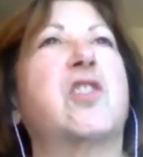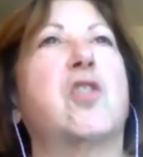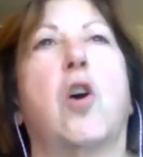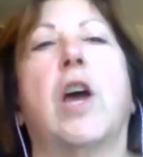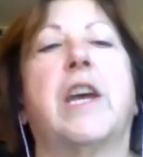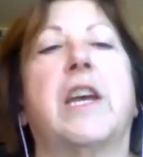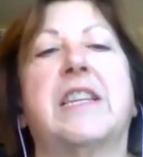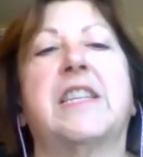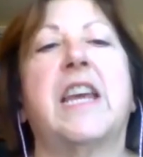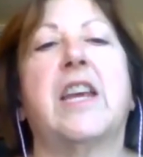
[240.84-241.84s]
a sauna
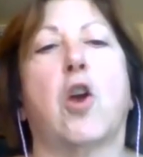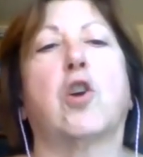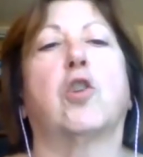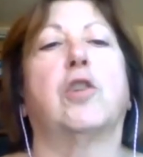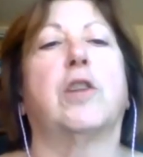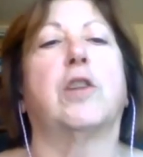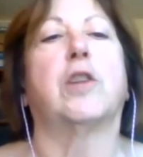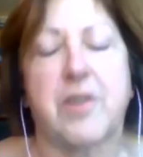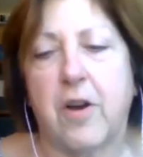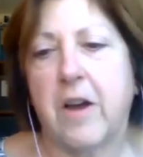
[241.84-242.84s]
and take our
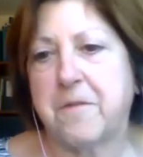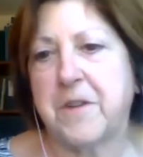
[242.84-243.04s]
clothes off.